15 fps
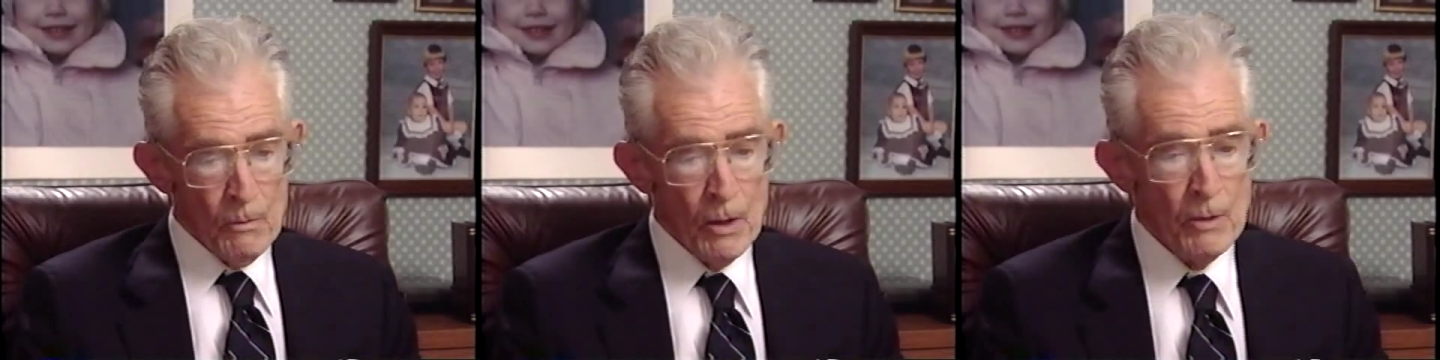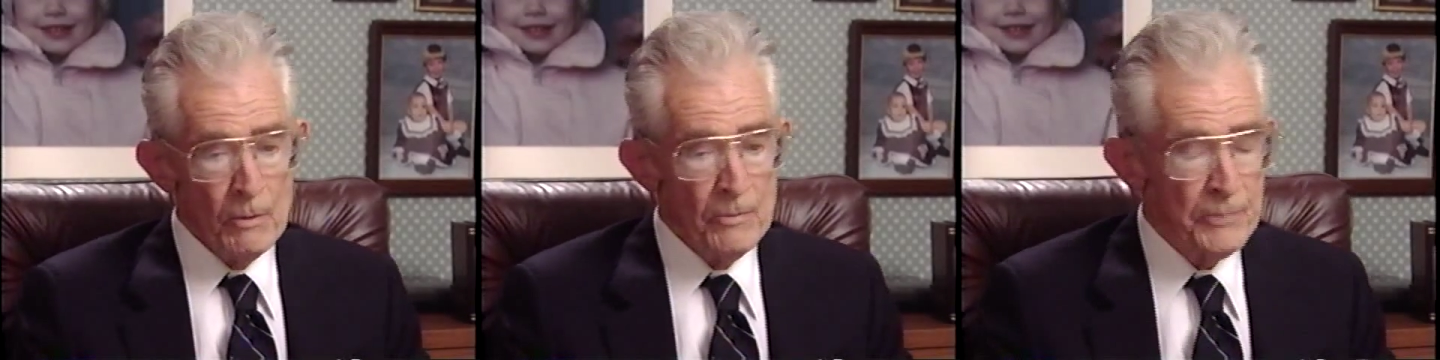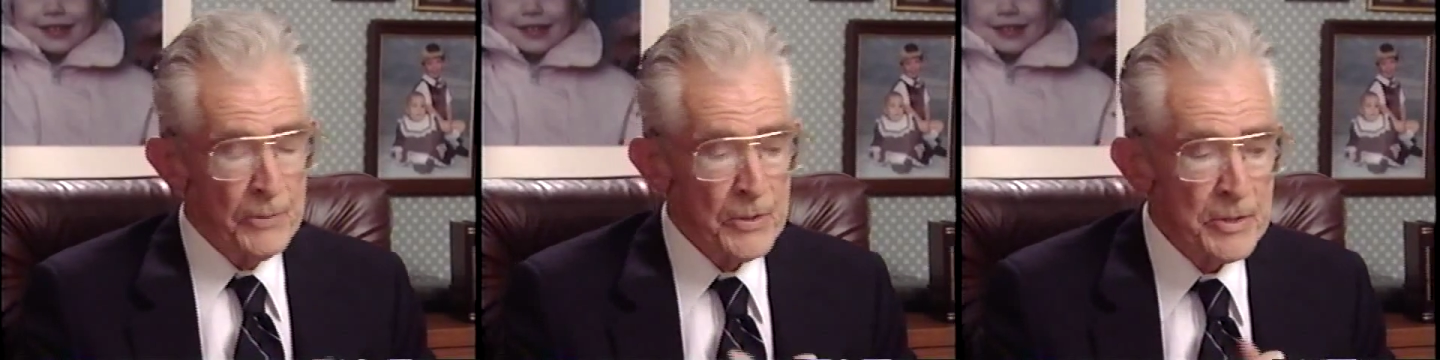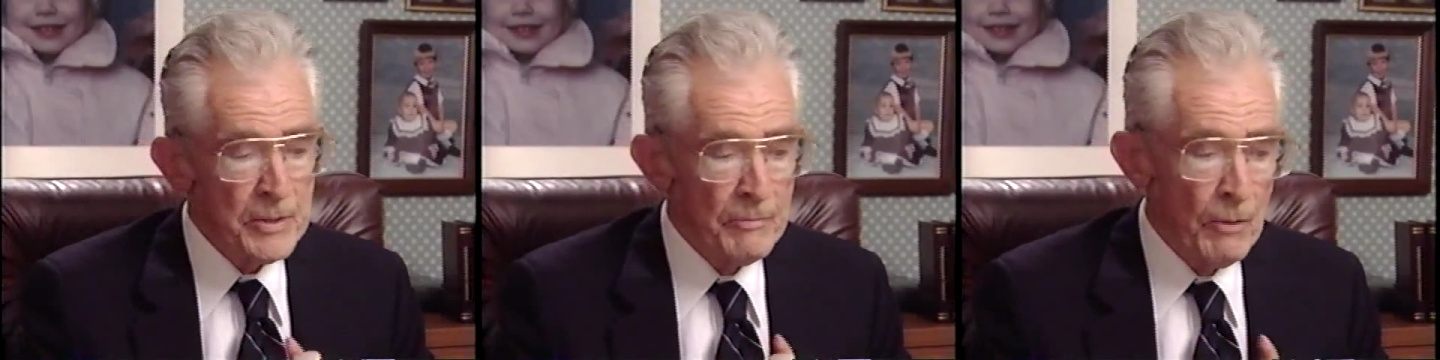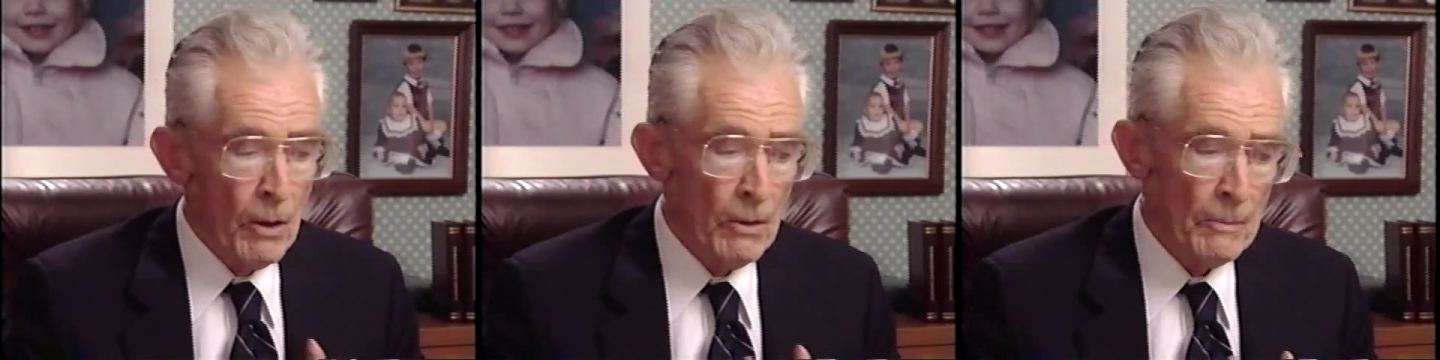Well, first
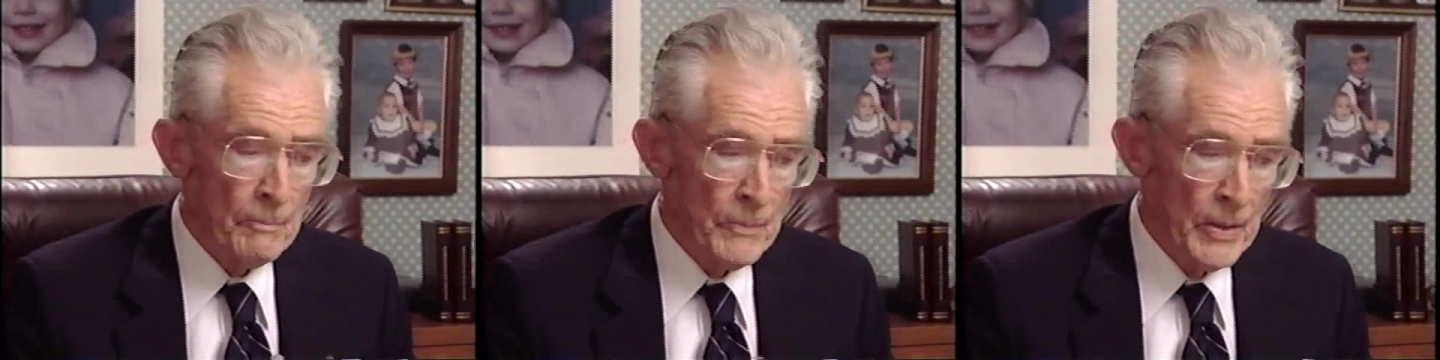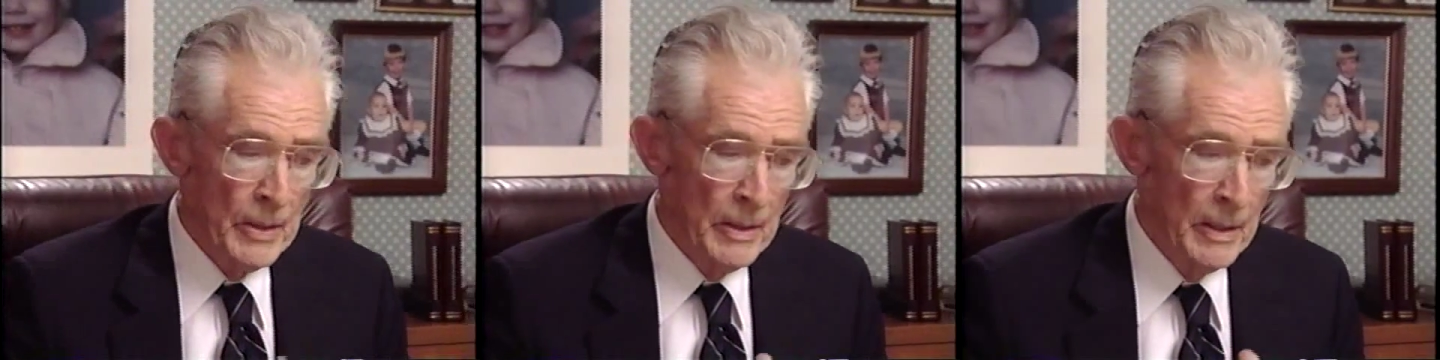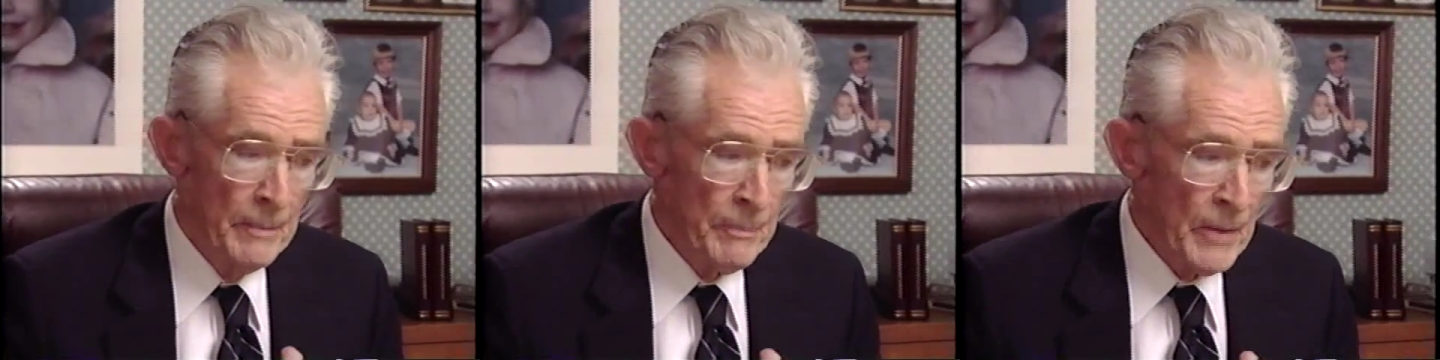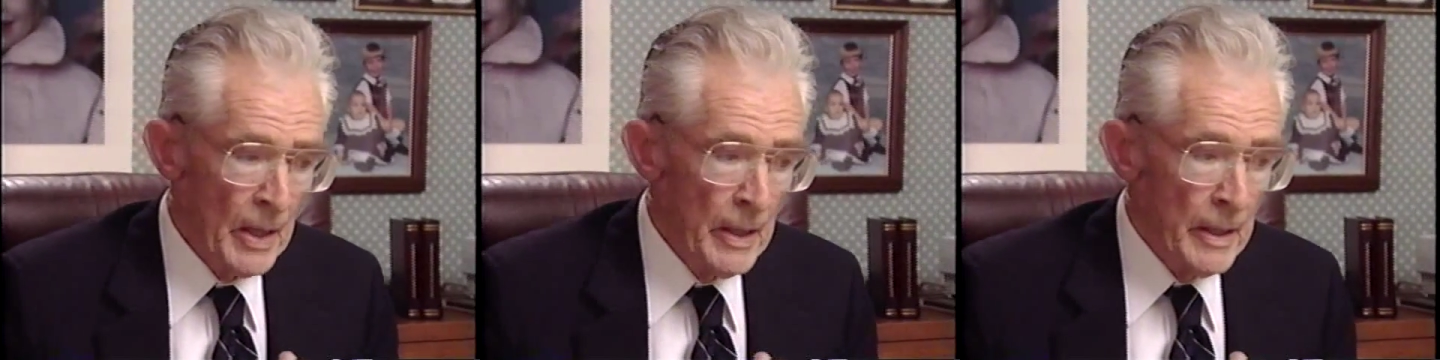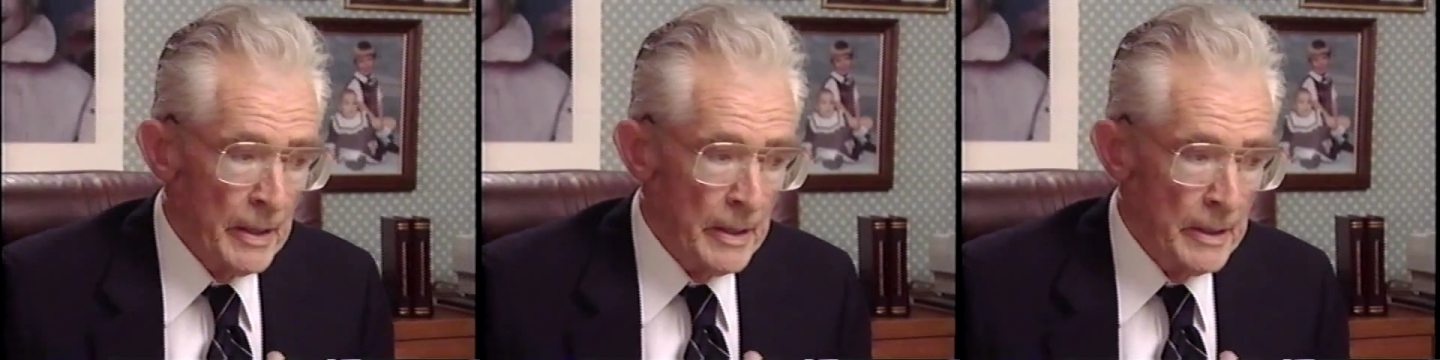of all,
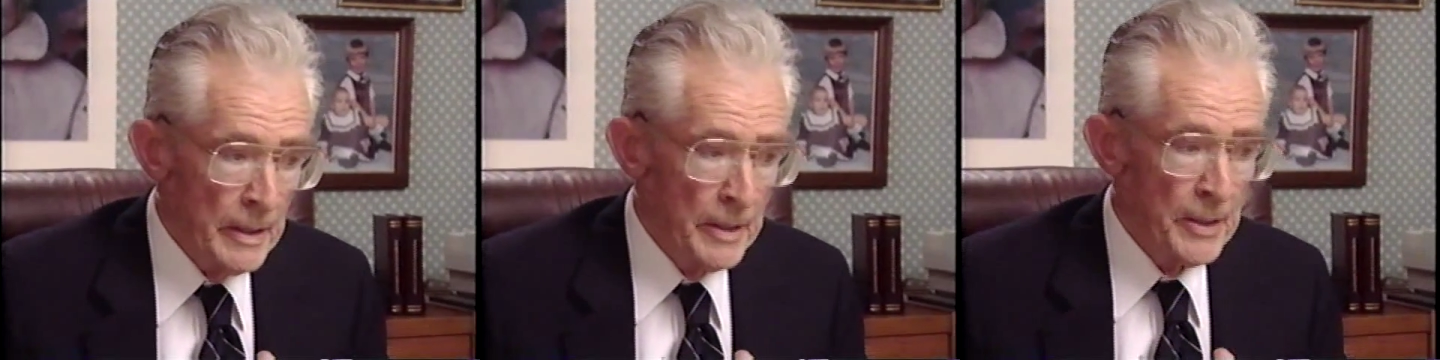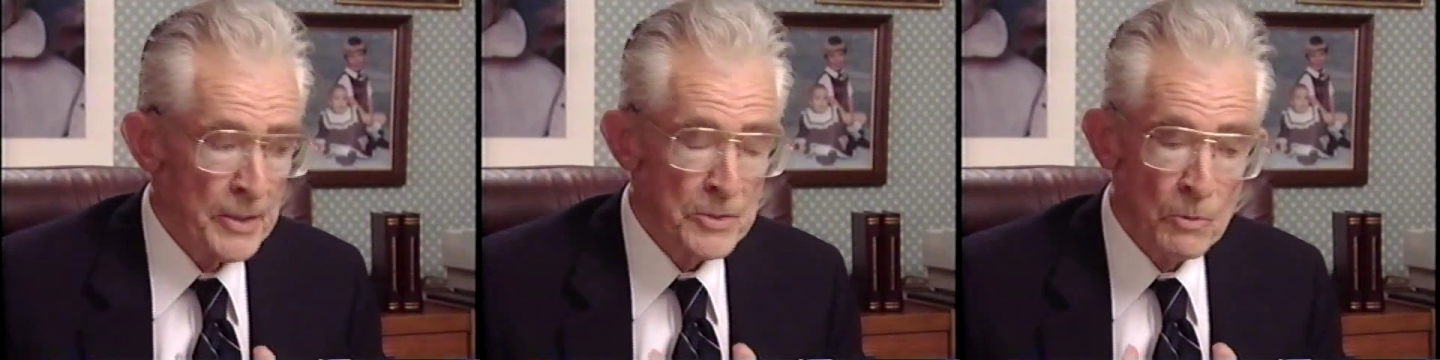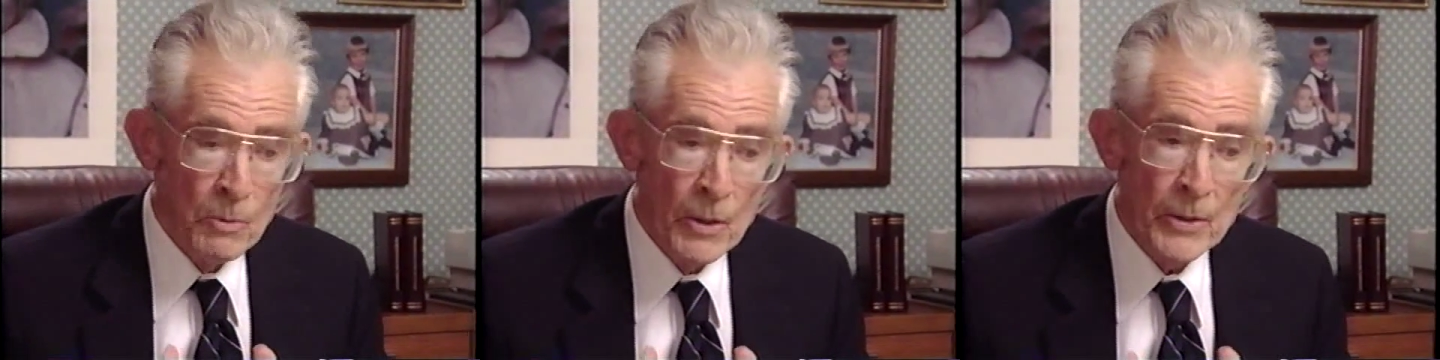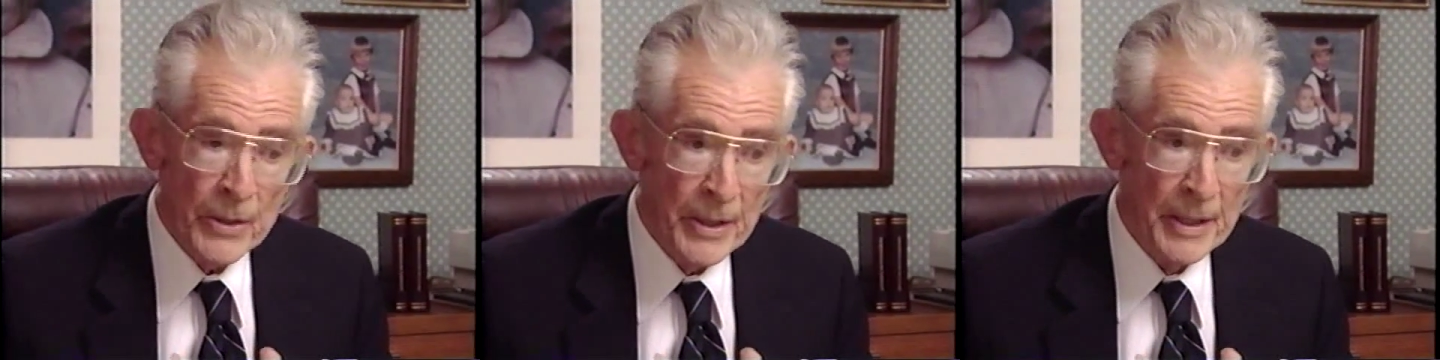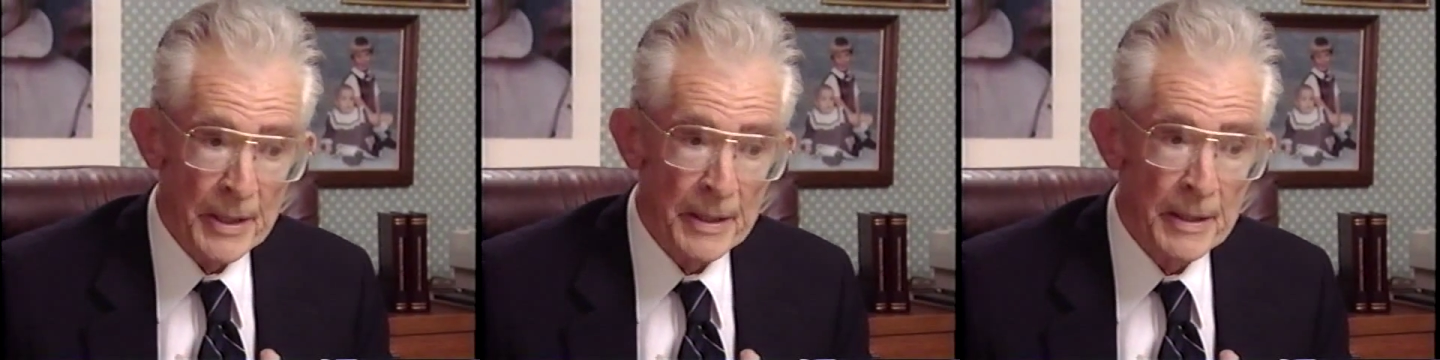it is
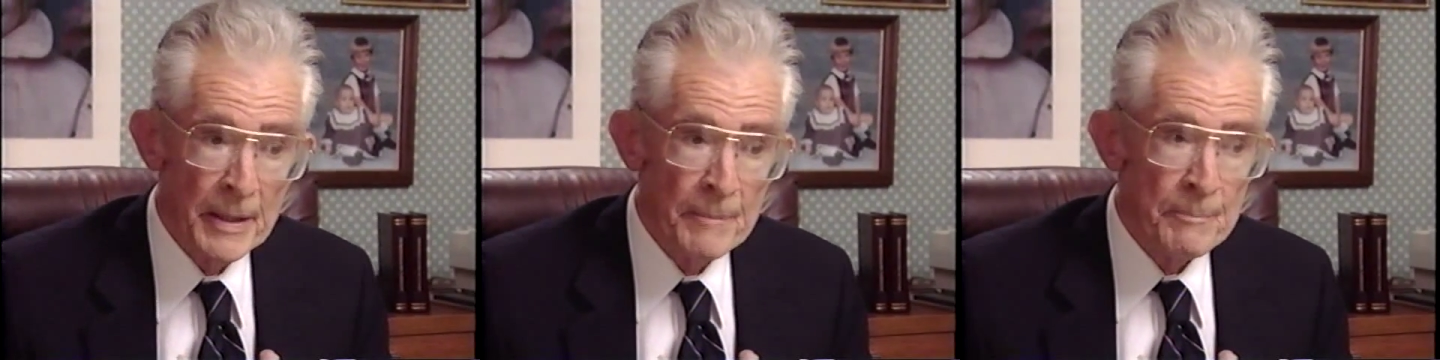working